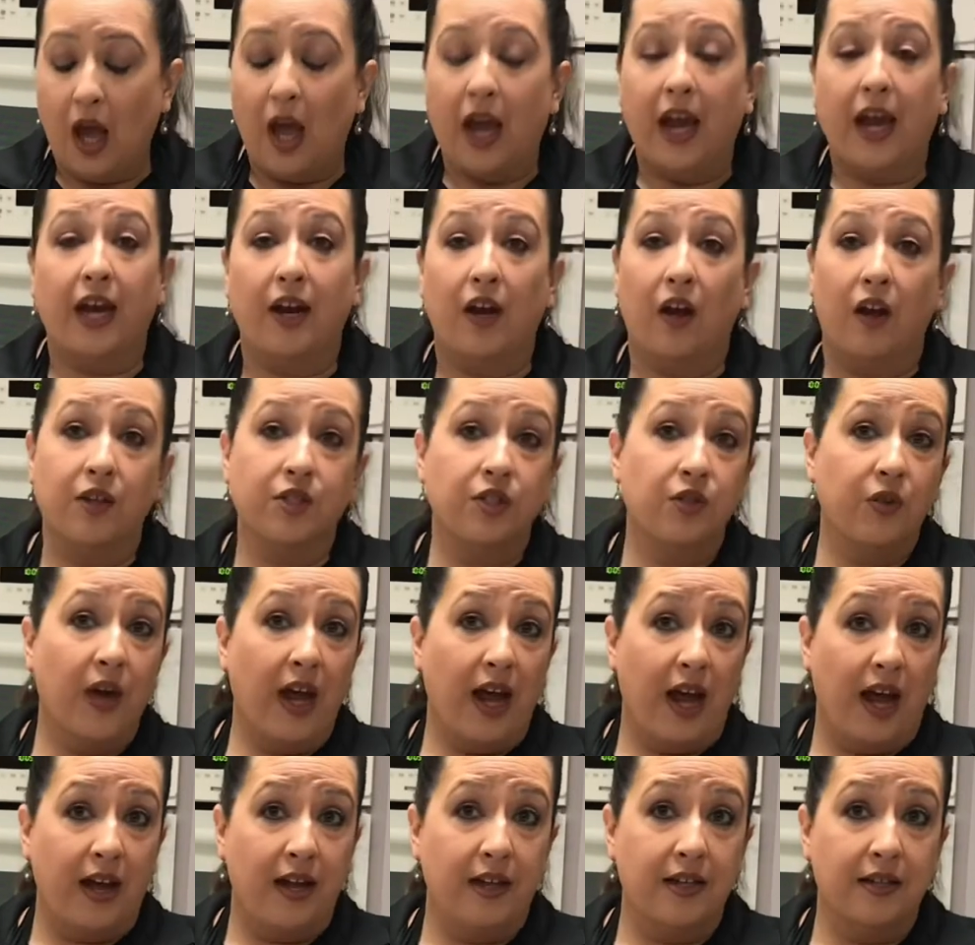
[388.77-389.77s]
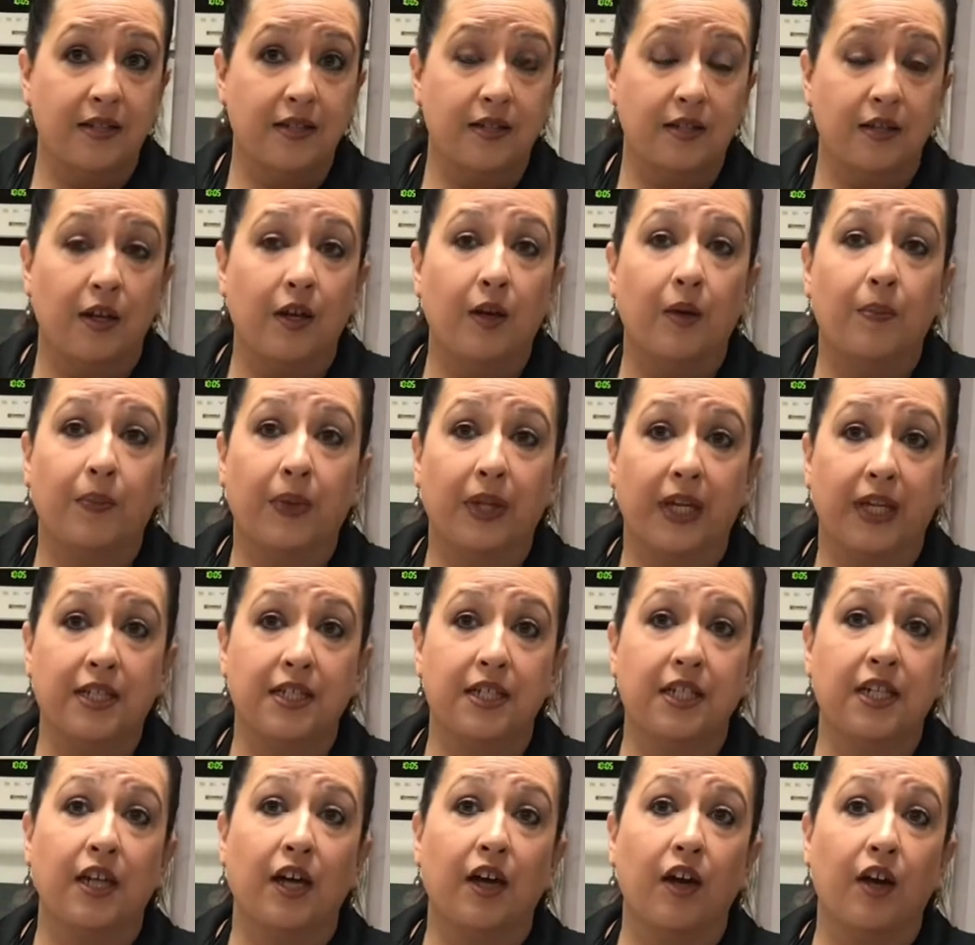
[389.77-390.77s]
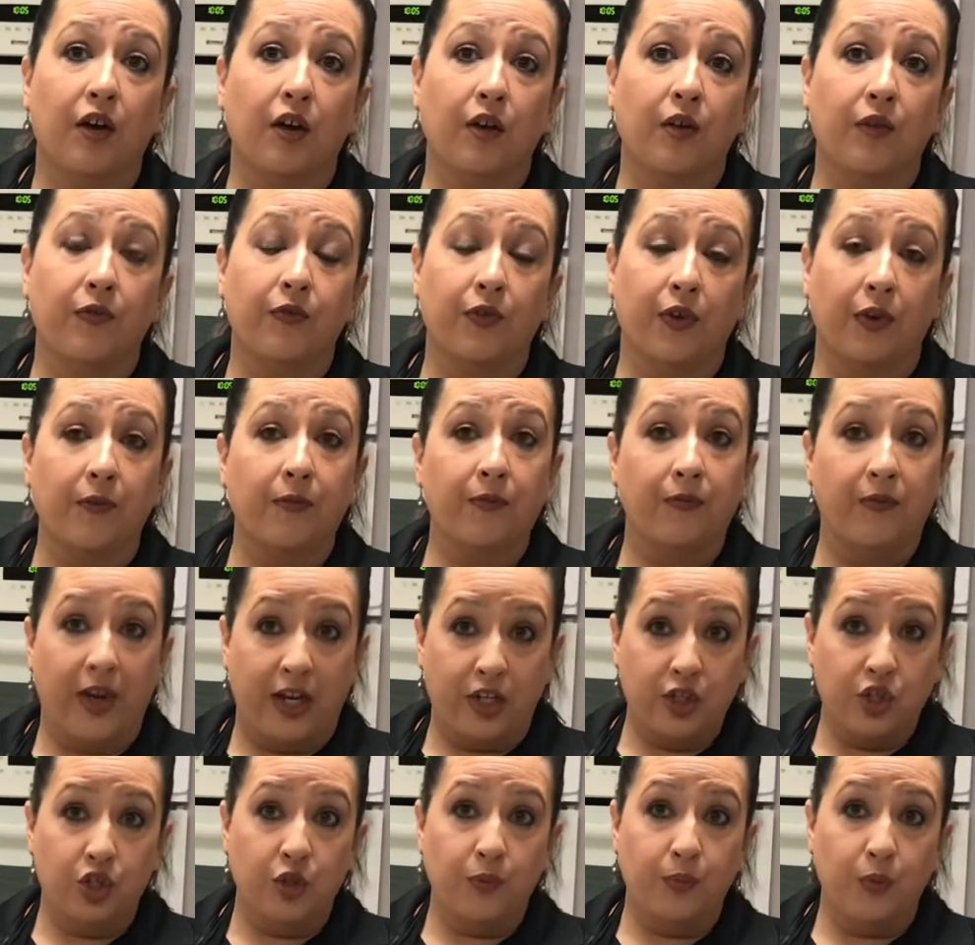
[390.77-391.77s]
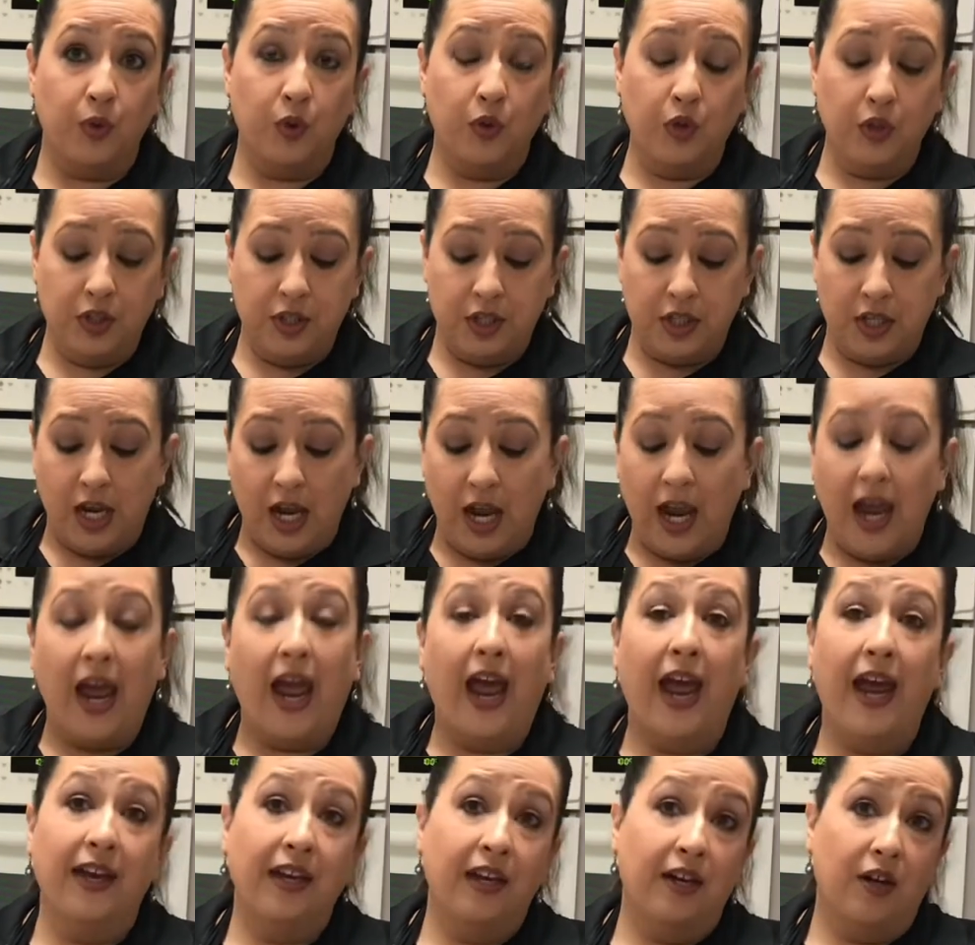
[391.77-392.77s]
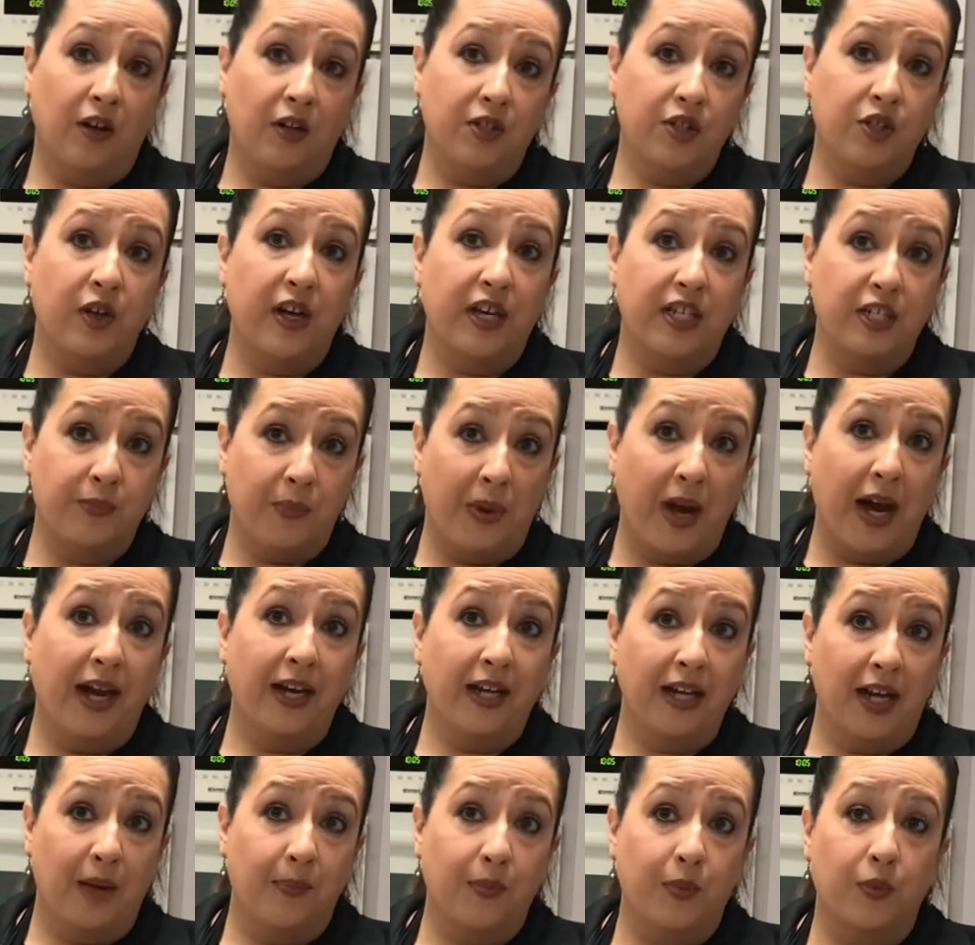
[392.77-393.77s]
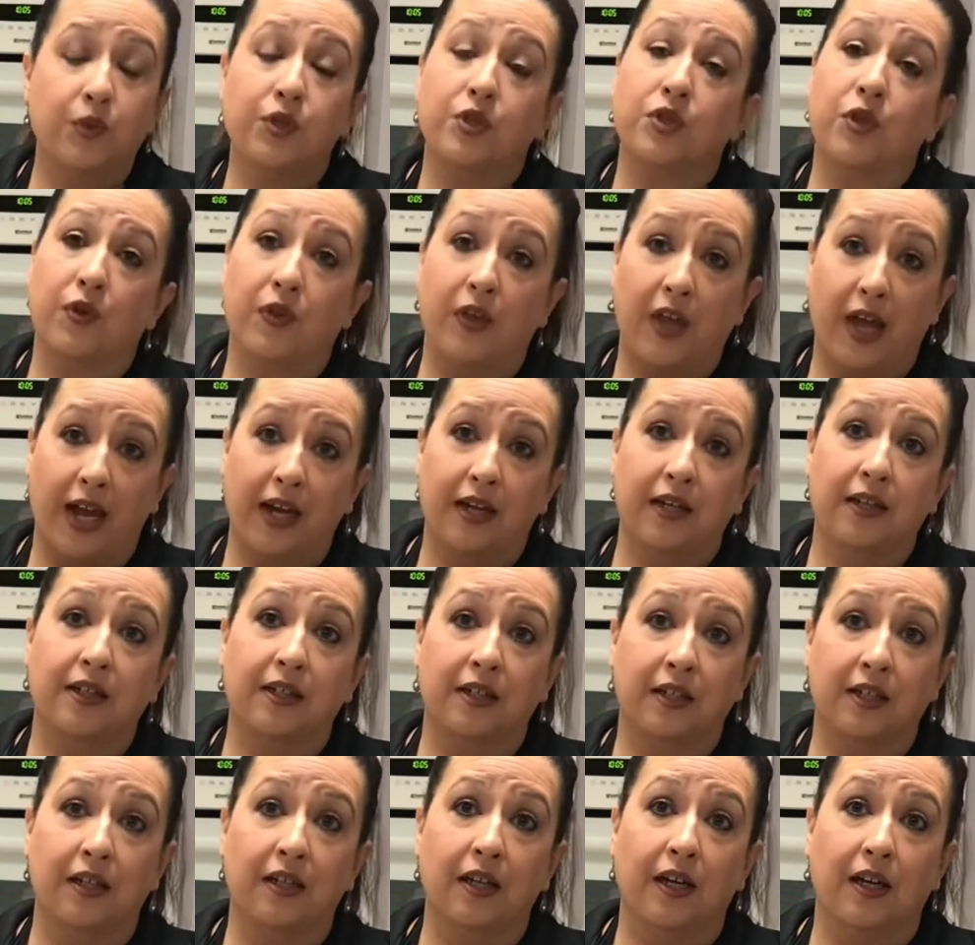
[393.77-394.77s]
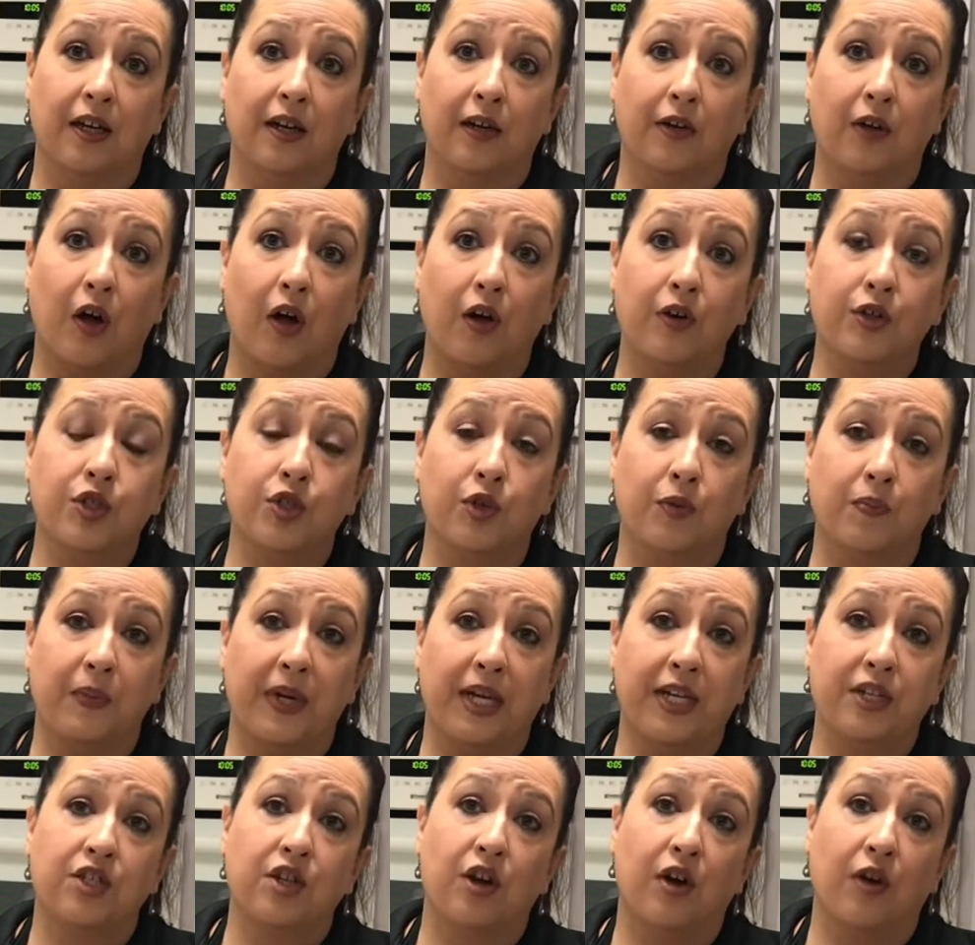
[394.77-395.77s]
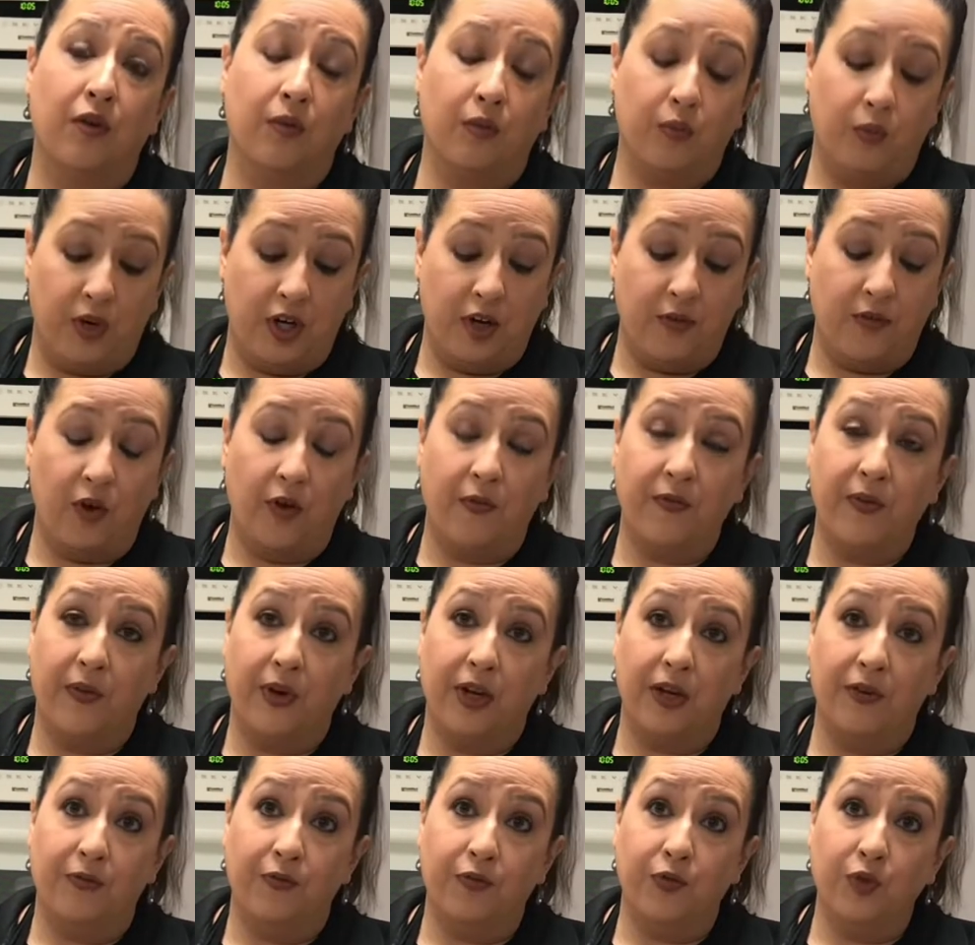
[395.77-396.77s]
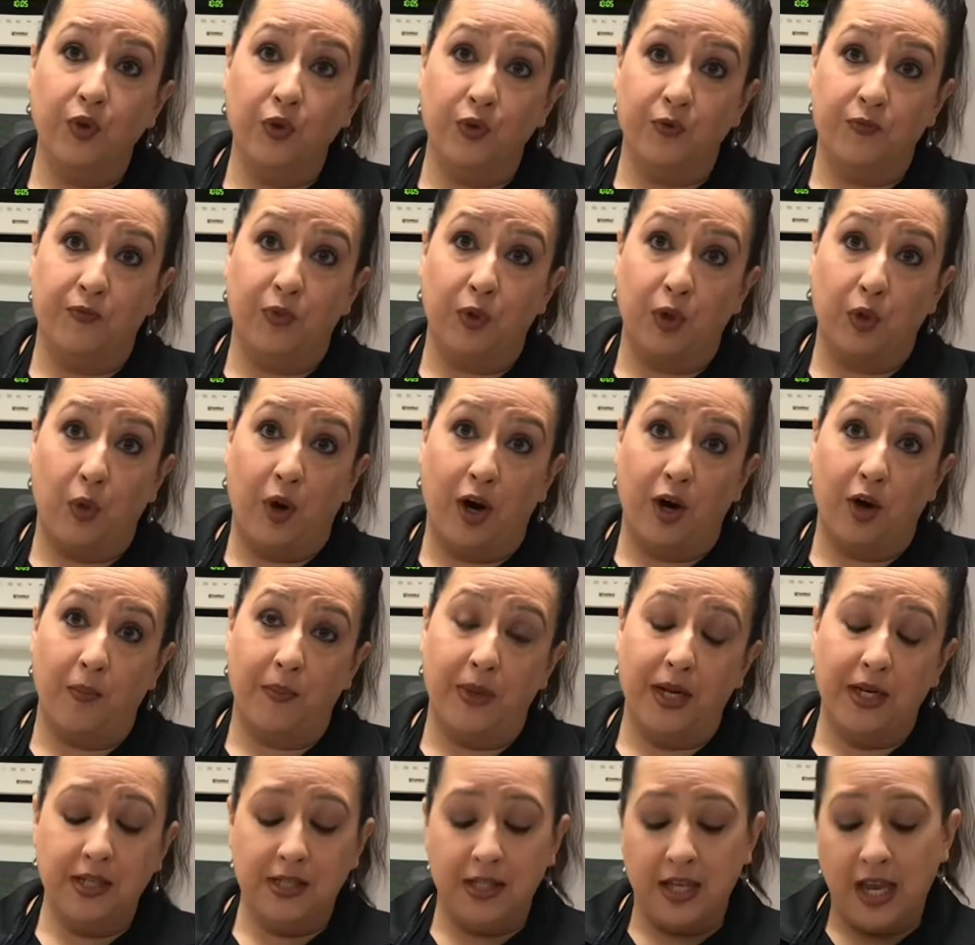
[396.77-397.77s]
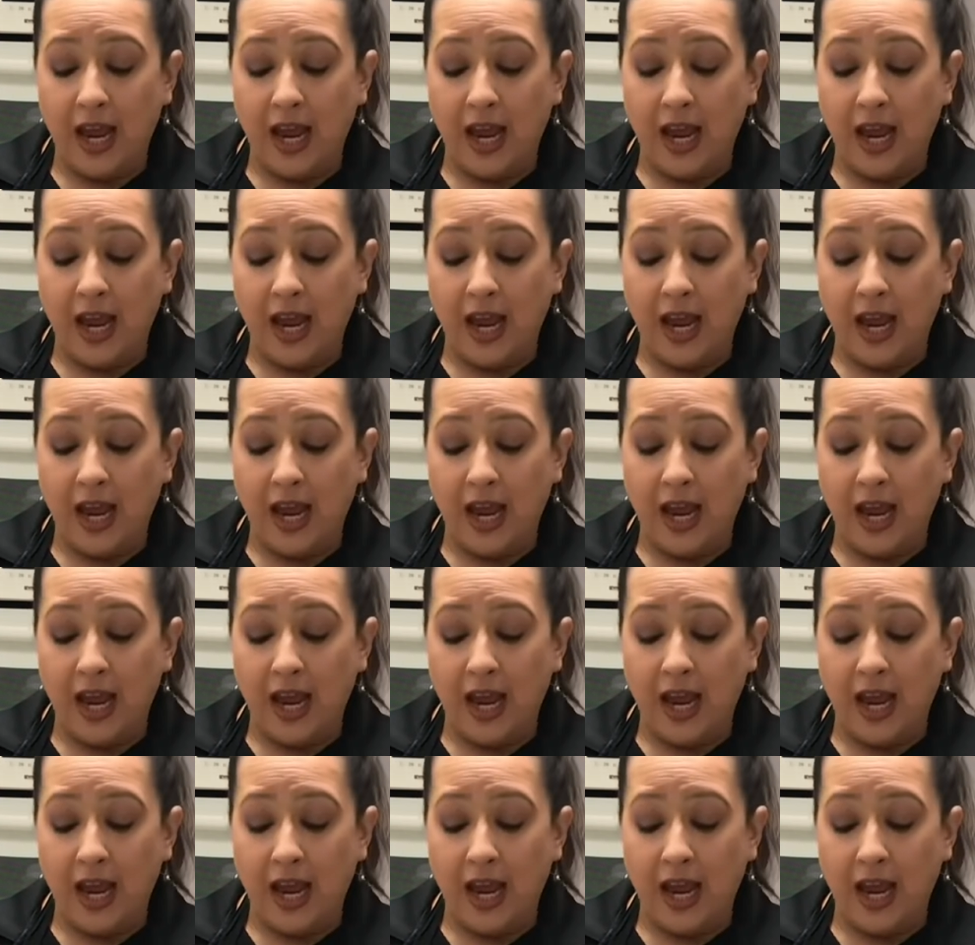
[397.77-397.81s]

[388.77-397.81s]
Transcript: It also has plenty of vegetables, and it also has pineapple, so that also meets one of our fruit requirements.